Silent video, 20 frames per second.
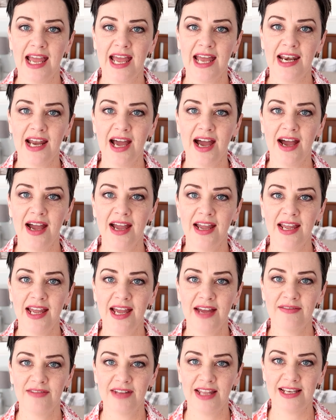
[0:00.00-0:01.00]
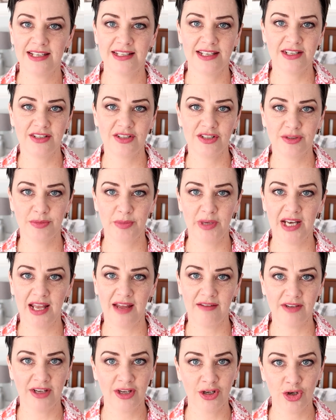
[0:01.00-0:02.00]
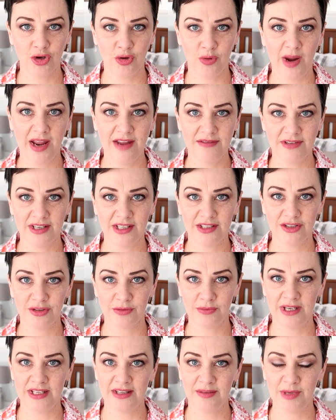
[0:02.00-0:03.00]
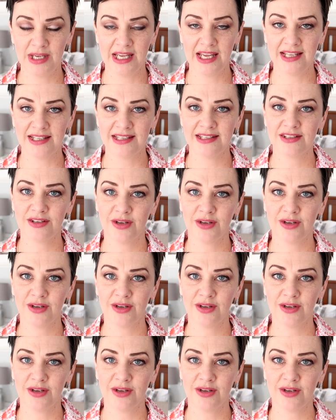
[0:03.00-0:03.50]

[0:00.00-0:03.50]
and I have lately just been having a craving to read them again.